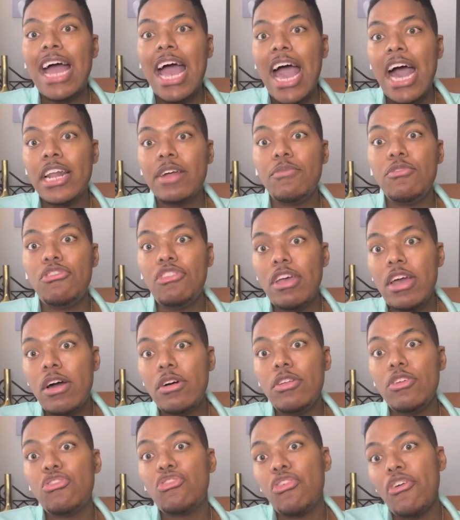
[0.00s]
out of jail
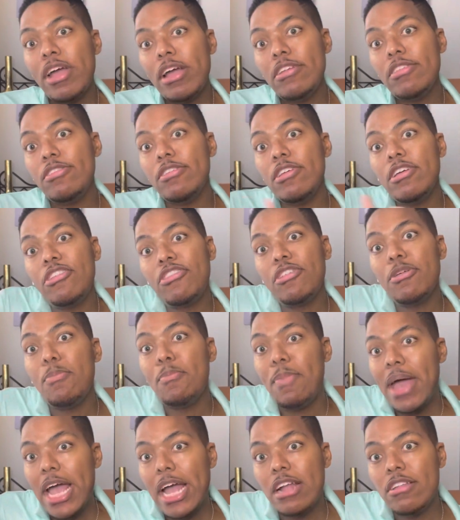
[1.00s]
to transition
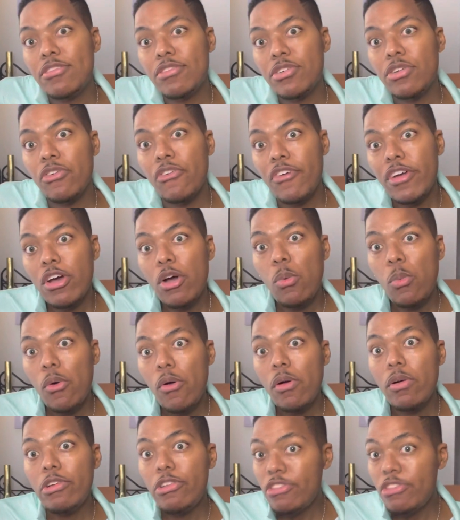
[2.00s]
back into the real world,